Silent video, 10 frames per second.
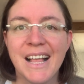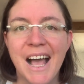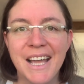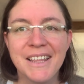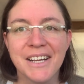
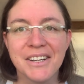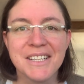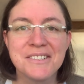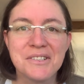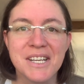Hi there,
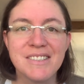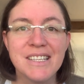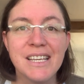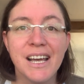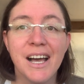it's
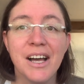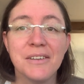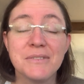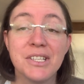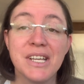Tracy.
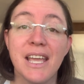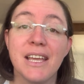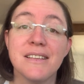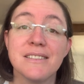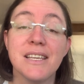Um, today
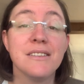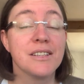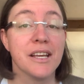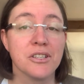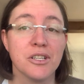is
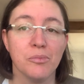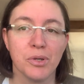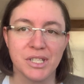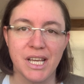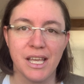International
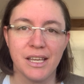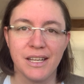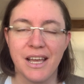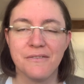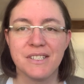Book Day
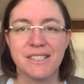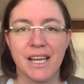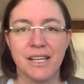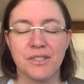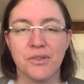and I've
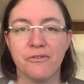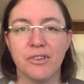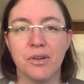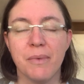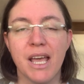decided to
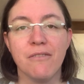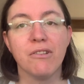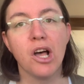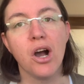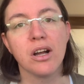film a
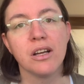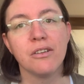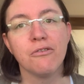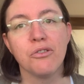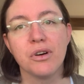vlog
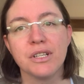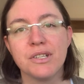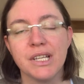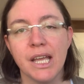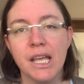for
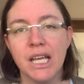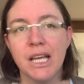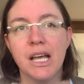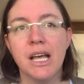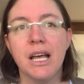today.
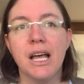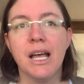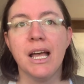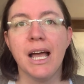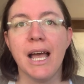
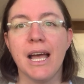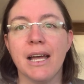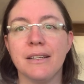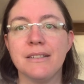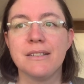
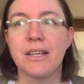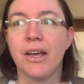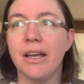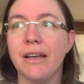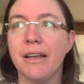And
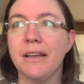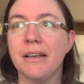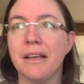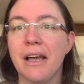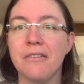
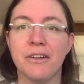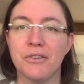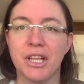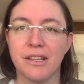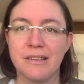I've
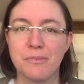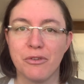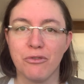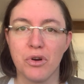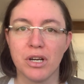never done this
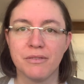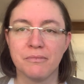before.